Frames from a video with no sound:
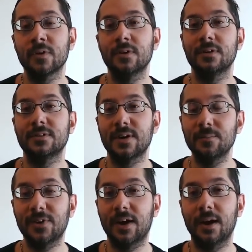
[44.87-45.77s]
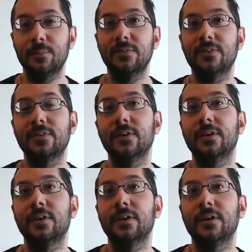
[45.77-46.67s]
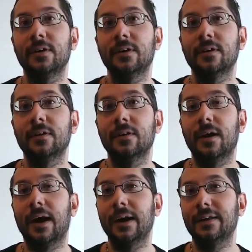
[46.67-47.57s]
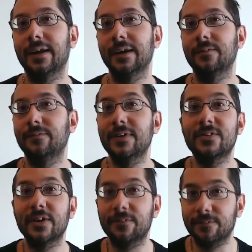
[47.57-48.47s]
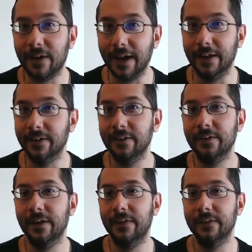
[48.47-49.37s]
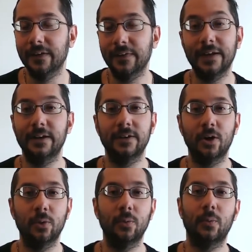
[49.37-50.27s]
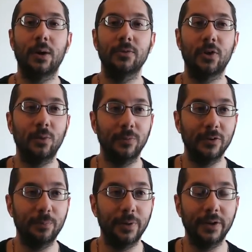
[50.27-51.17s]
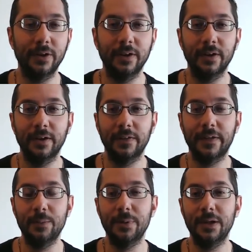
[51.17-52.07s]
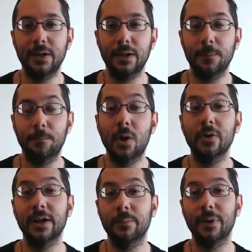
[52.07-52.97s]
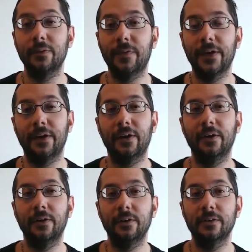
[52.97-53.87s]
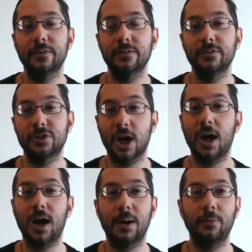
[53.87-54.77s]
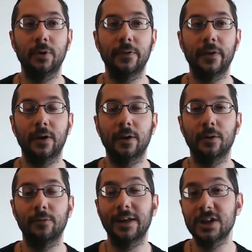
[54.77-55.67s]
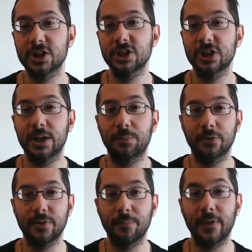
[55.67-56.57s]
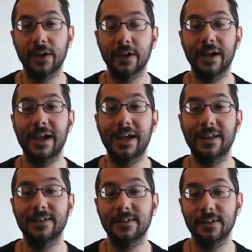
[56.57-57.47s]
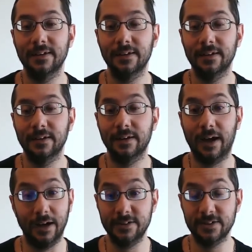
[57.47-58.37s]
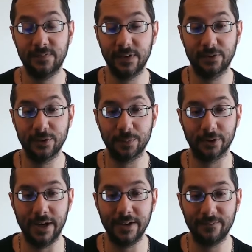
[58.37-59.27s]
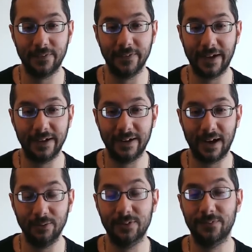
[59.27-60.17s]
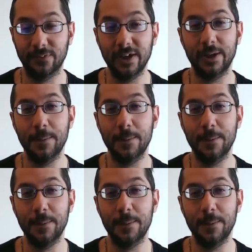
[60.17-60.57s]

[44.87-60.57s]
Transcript: Sometimes I'd like visit a friend and they didn't know I was homeless, but they'd be moaning about their job or their relationship or something, and I'd just feel super grateful that I was free.